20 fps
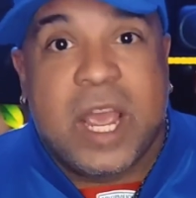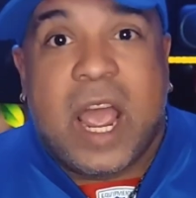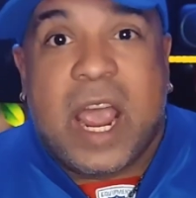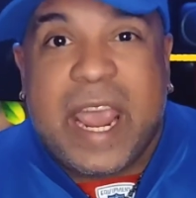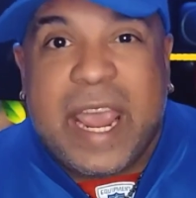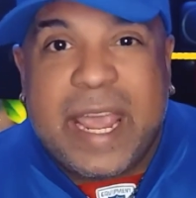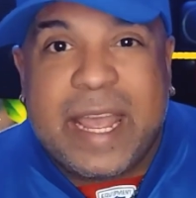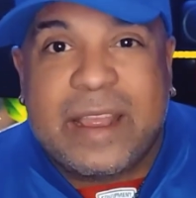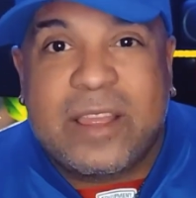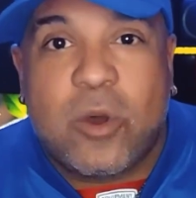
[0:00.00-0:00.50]

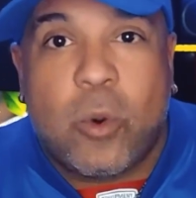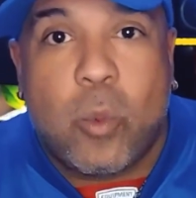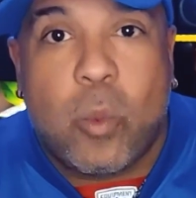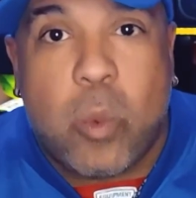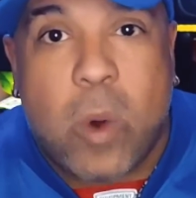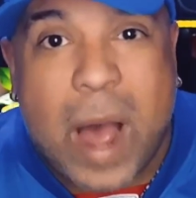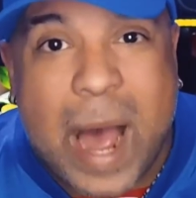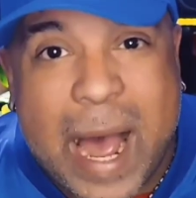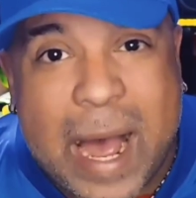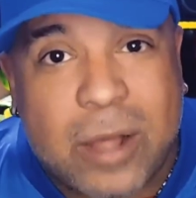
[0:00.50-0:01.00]
In the
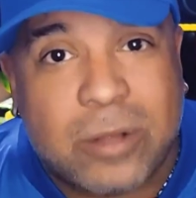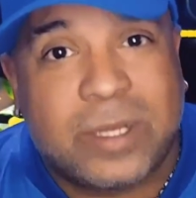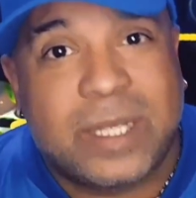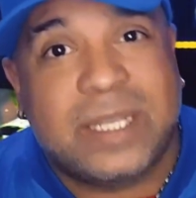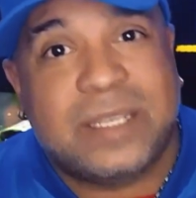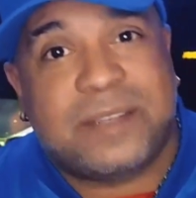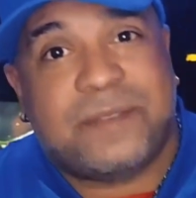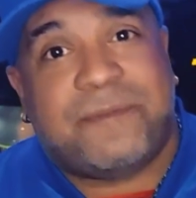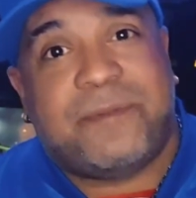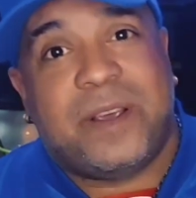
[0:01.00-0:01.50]
wild,
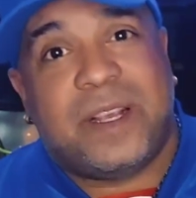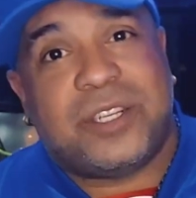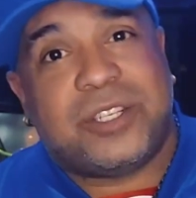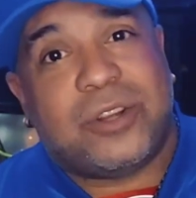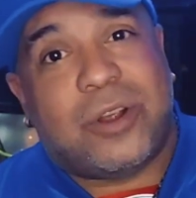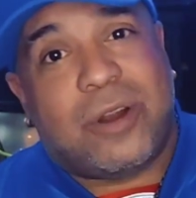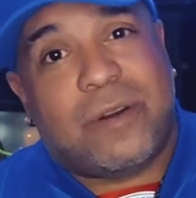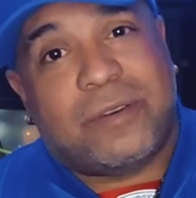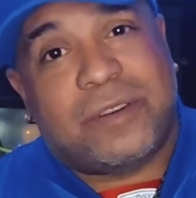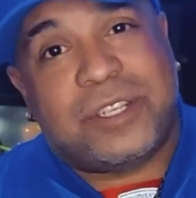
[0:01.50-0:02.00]
these fish
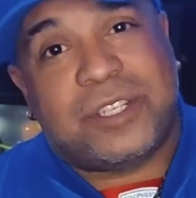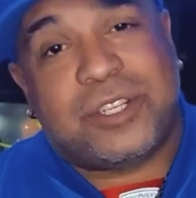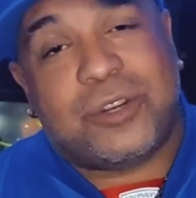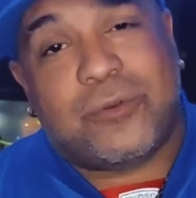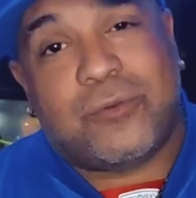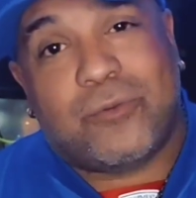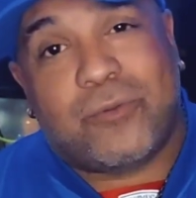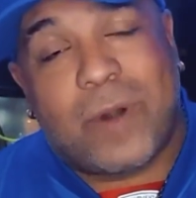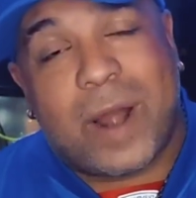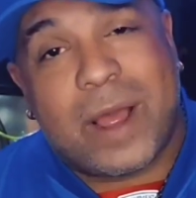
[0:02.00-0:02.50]
are
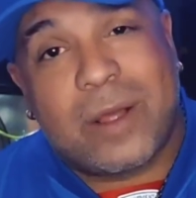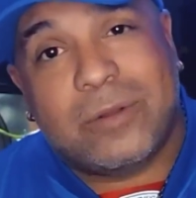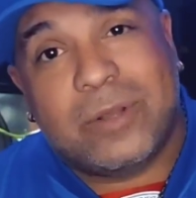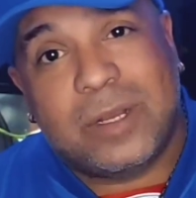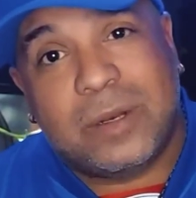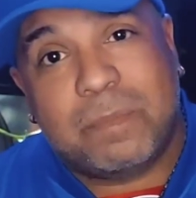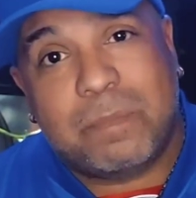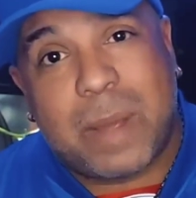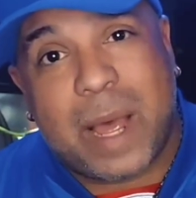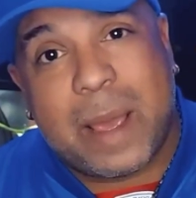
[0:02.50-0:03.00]

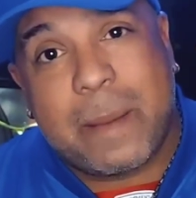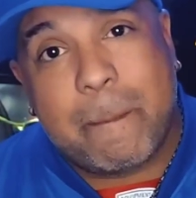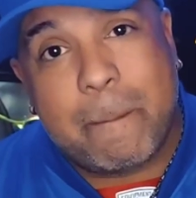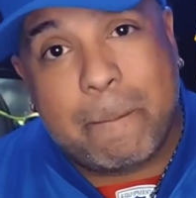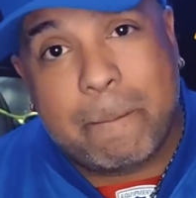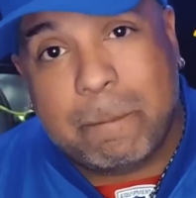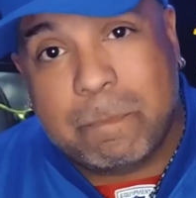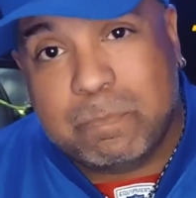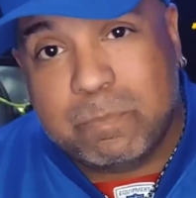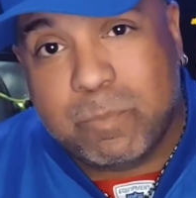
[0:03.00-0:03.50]
surrounded by
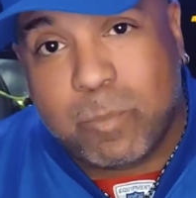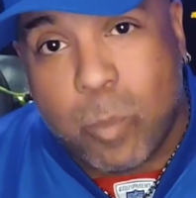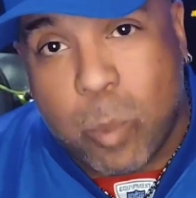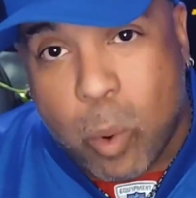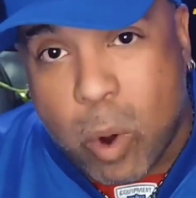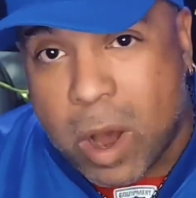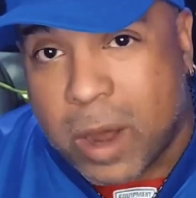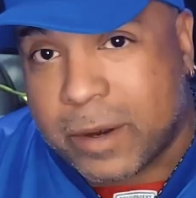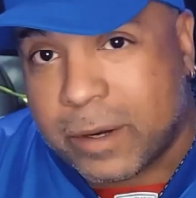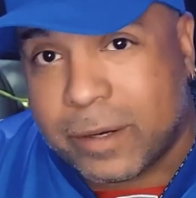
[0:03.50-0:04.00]

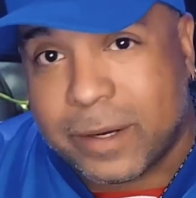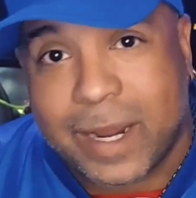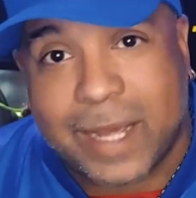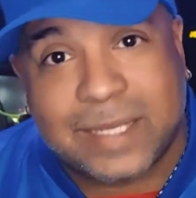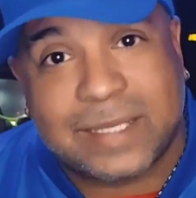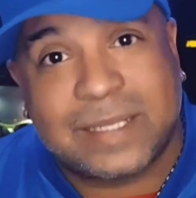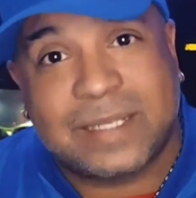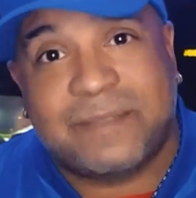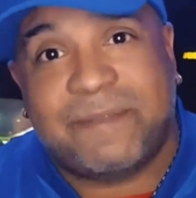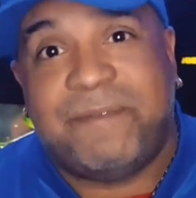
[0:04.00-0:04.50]
water
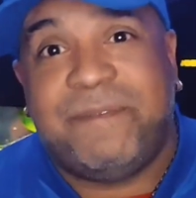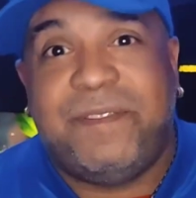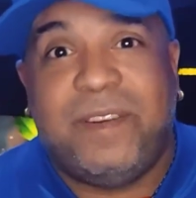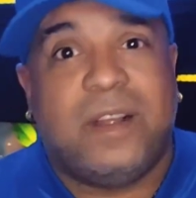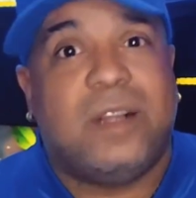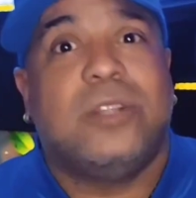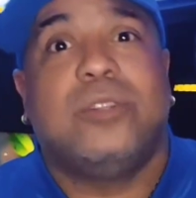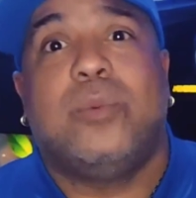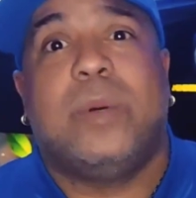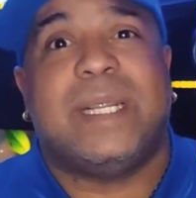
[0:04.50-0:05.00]
that's
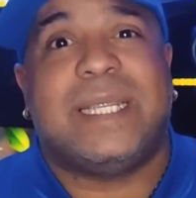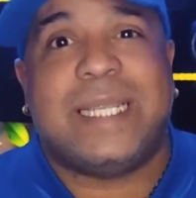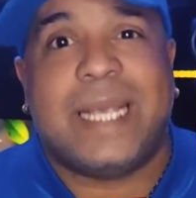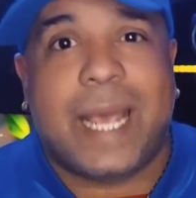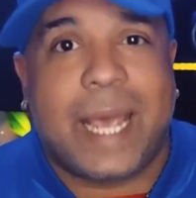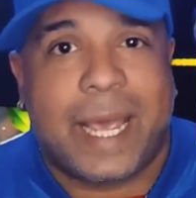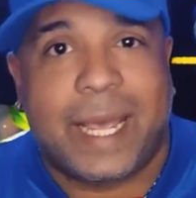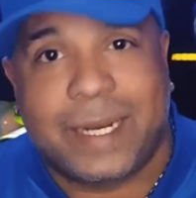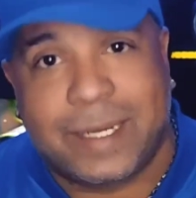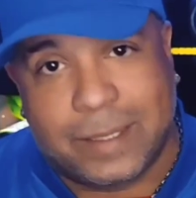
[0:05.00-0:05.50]
filled with
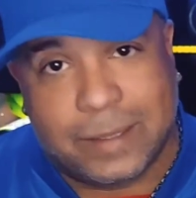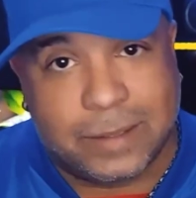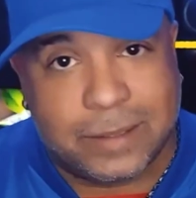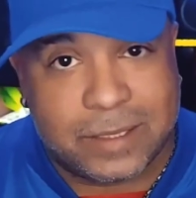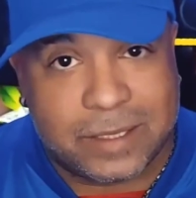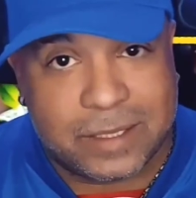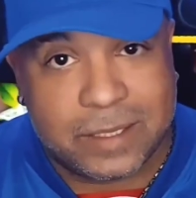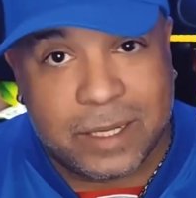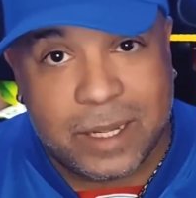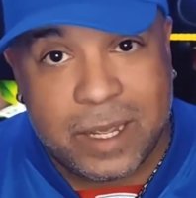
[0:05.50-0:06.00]

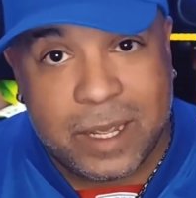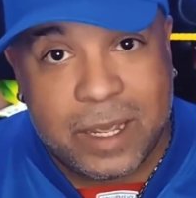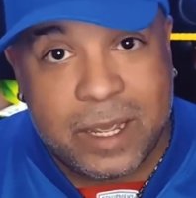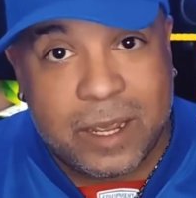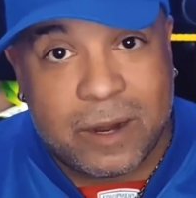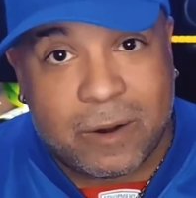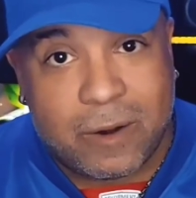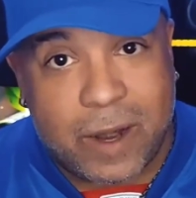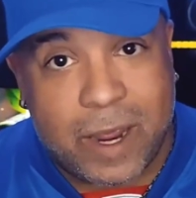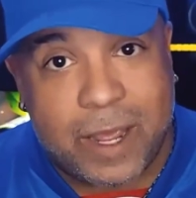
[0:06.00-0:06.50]
tannins,
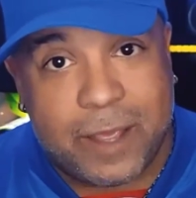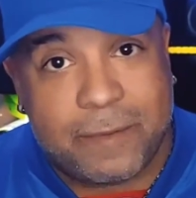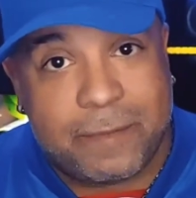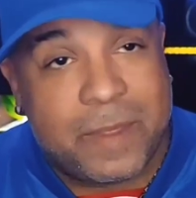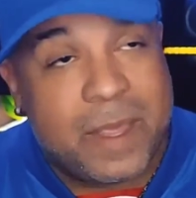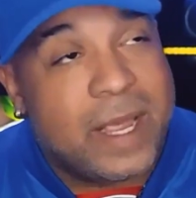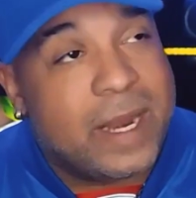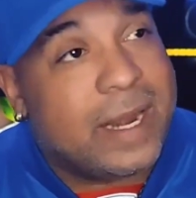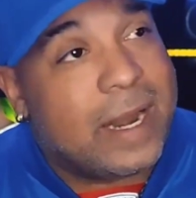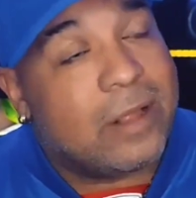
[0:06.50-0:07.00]
right?
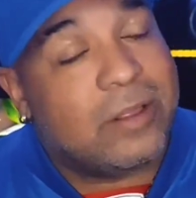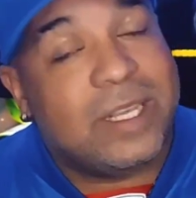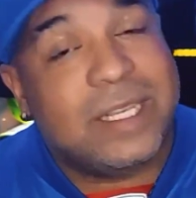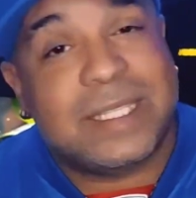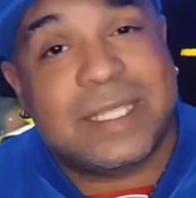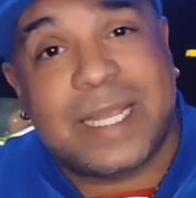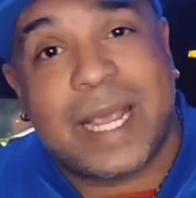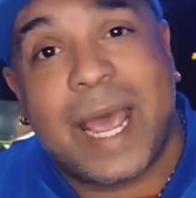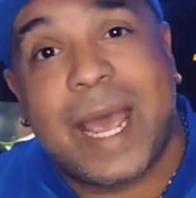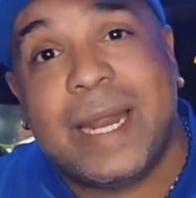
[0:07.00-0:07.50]
Now these
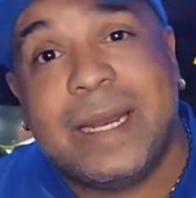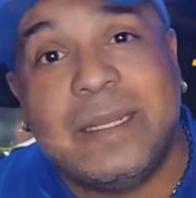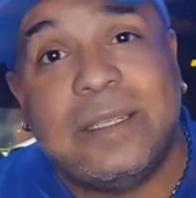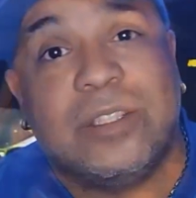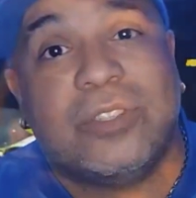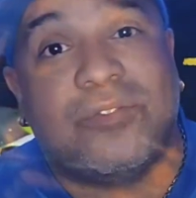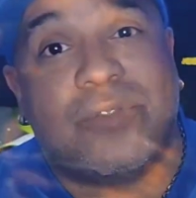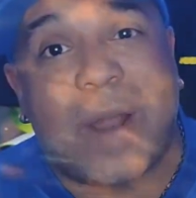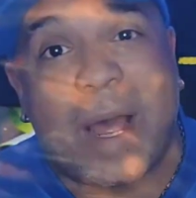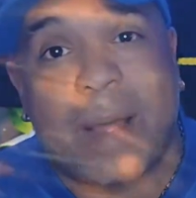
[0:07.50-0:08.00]
tannins drop the